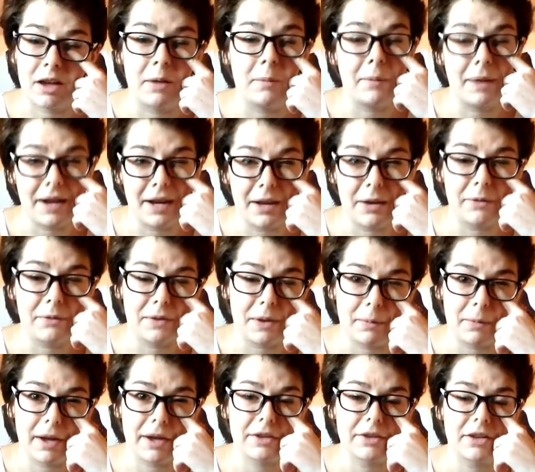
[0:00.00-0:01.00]
Many of
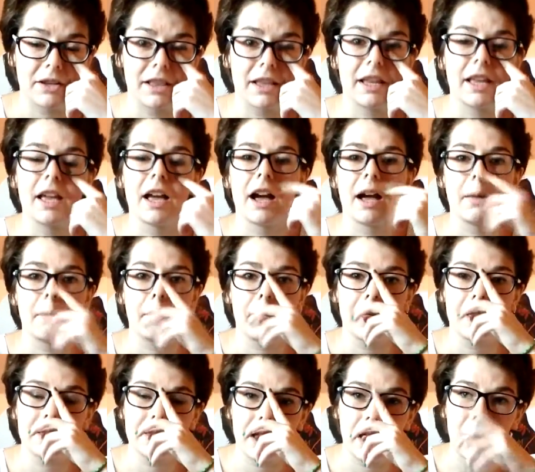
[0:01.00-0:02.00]
them actually I
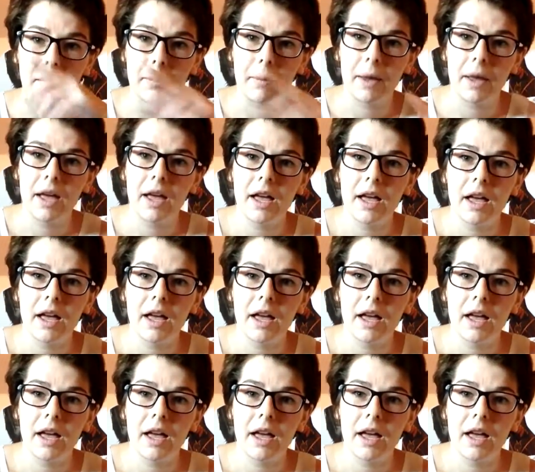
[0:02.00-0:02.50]
picked up,